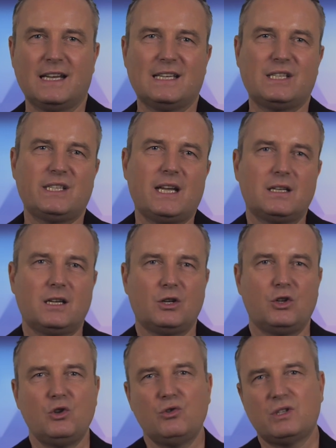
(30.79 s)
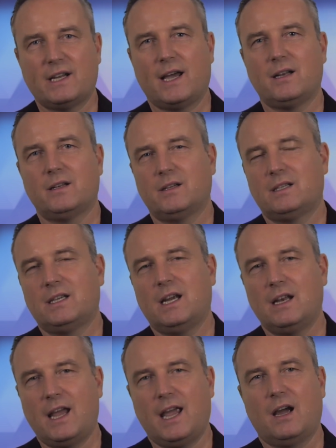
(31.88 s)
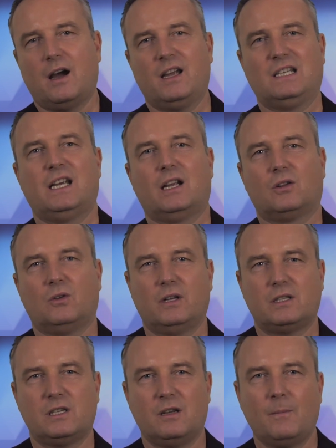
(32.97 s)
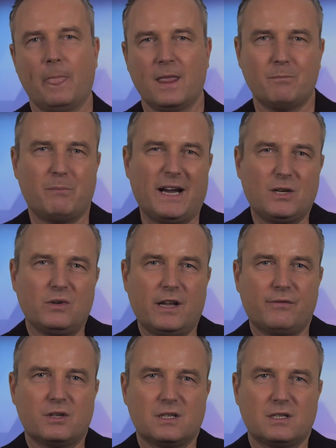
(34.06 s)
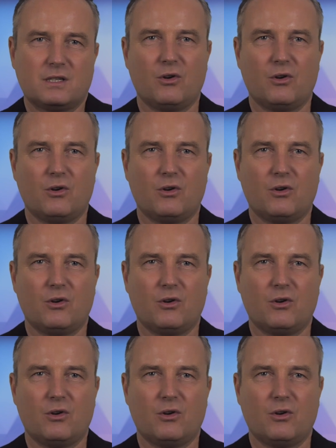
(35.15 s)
setting new standards in AI technology. Baidu leverages